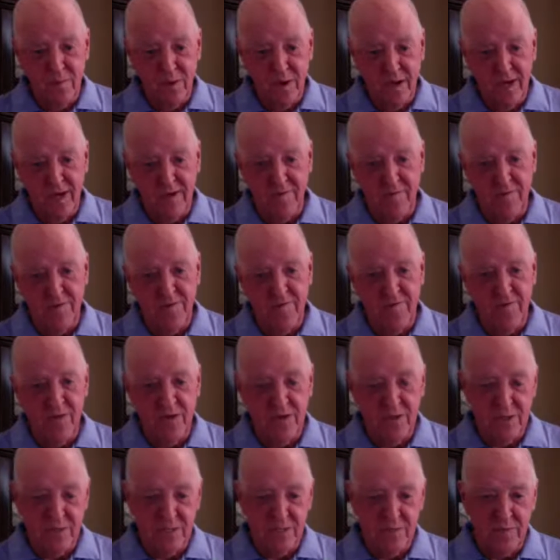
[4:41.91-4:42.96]
have a
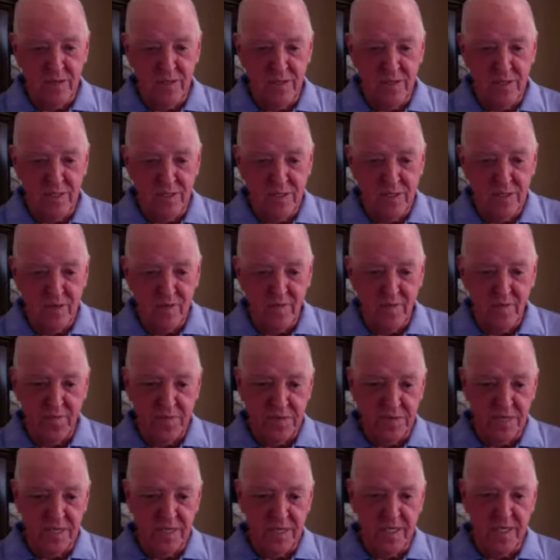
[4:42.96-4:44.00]
very similar sort of
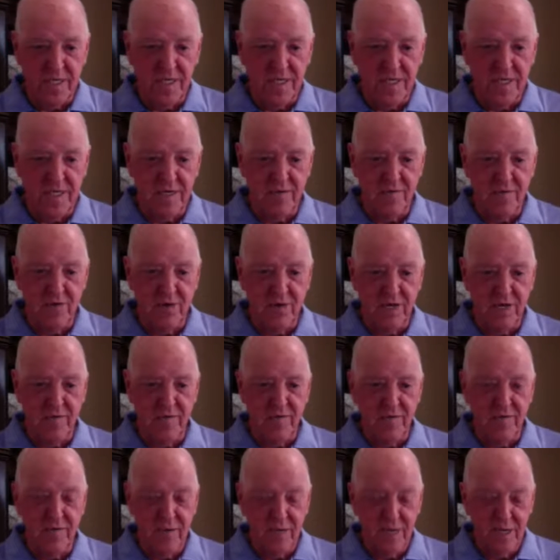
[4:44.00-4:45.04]
physique and what have
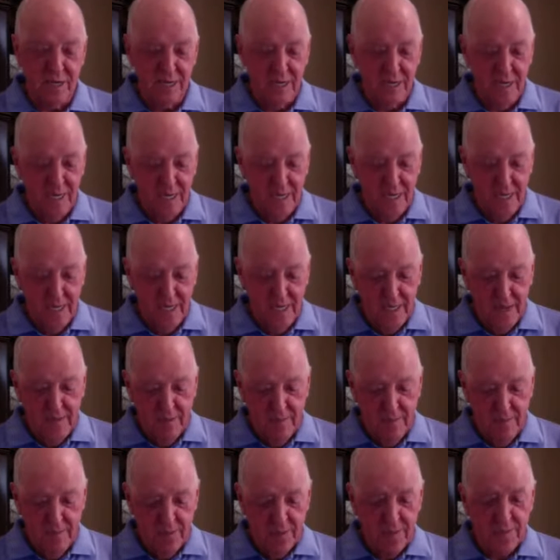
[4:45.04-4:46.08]
you.
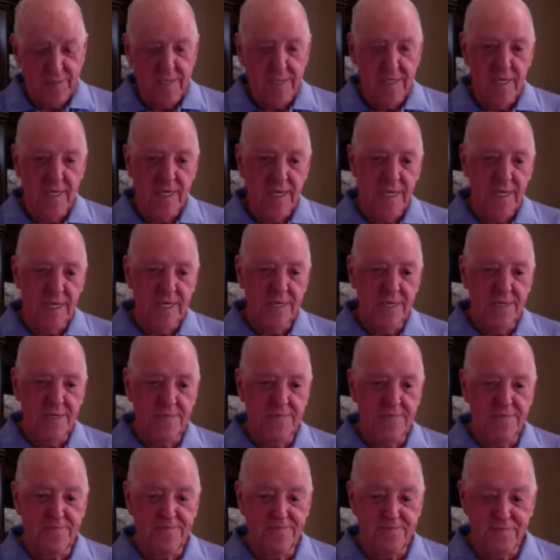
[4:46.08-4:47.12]
But all
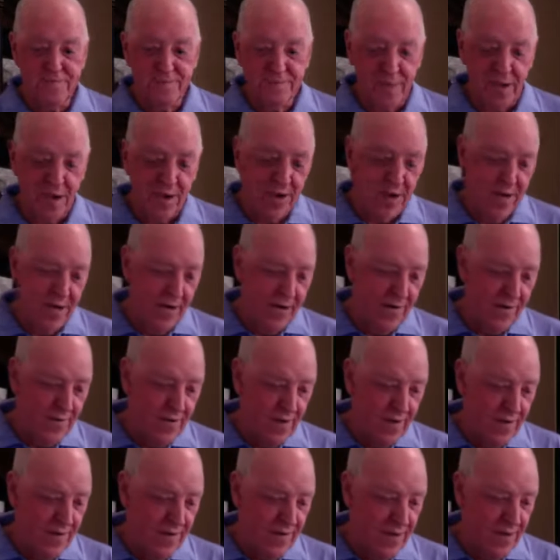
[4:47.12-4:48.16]

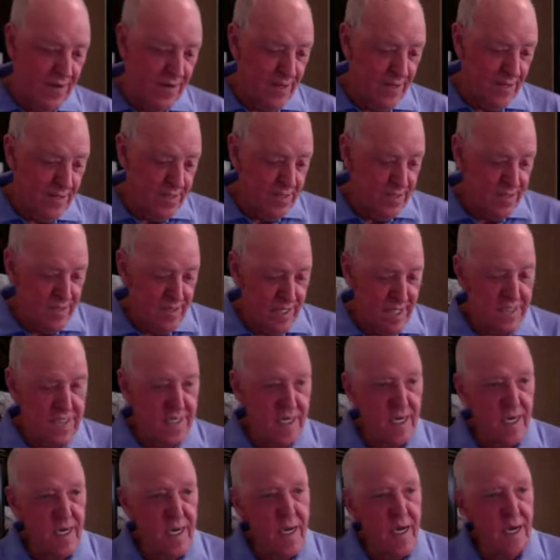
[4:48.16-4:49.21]
right. That's a
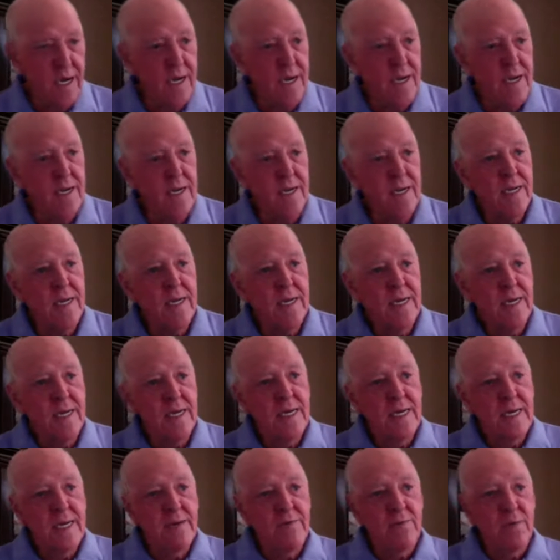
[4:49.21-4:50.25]
lie.
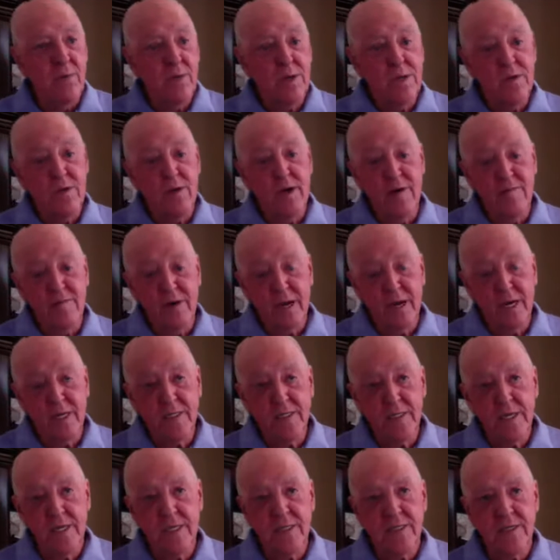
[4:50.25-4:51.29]
But we do have an
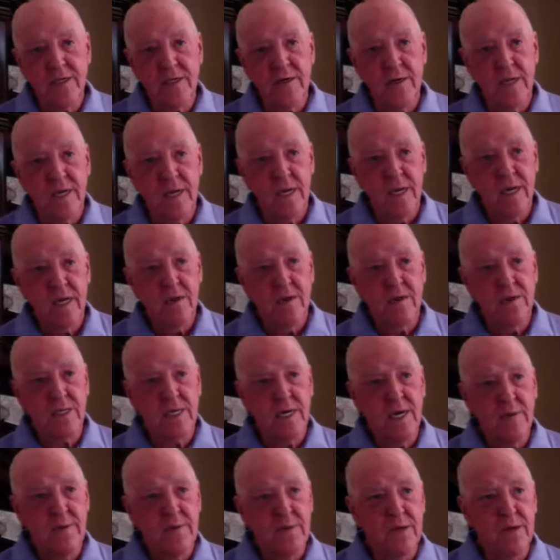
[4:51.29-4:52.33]
ancestor that I looked
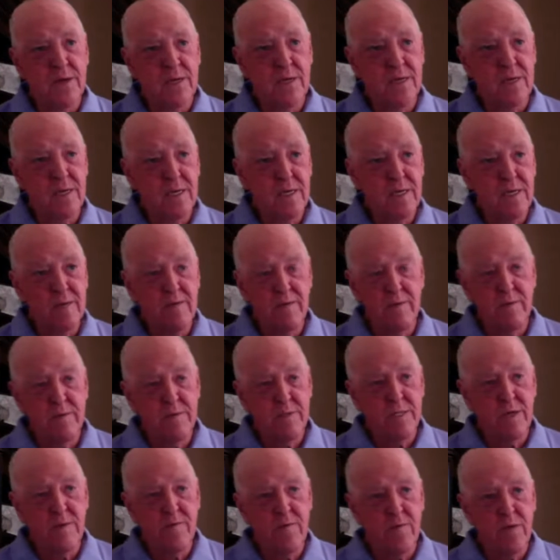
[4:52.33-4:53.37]
up, and it's from
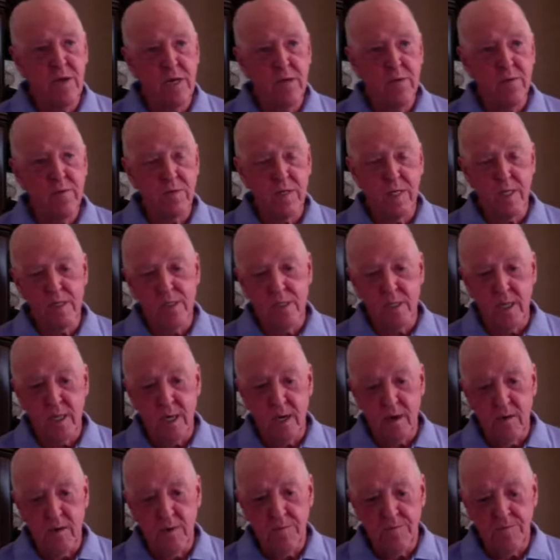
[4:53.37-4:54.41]
several hundred years
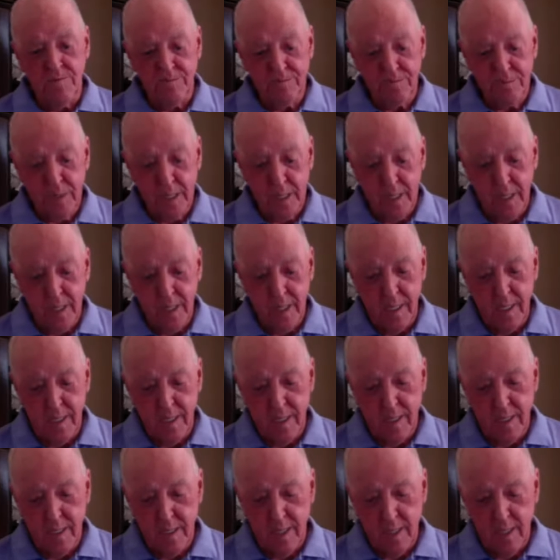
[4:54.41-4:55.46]
ago,
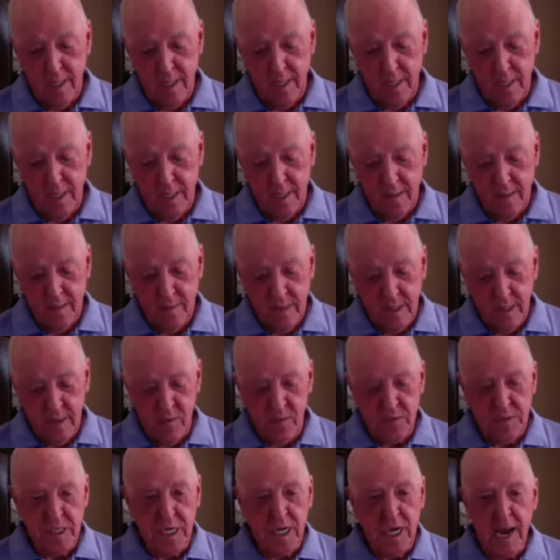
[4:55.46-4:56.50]
and he
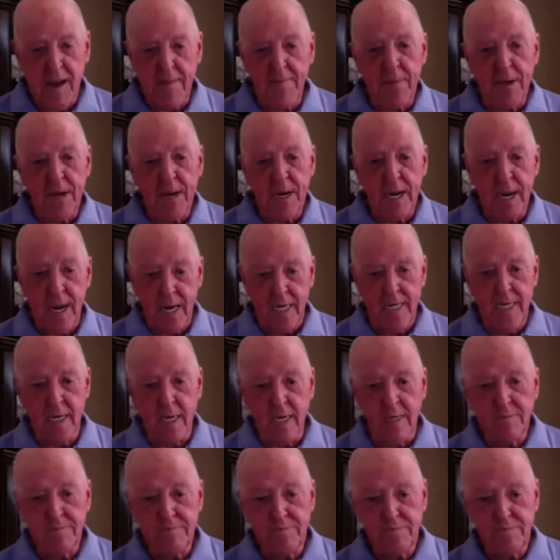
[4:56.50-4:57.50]
was a Laplander,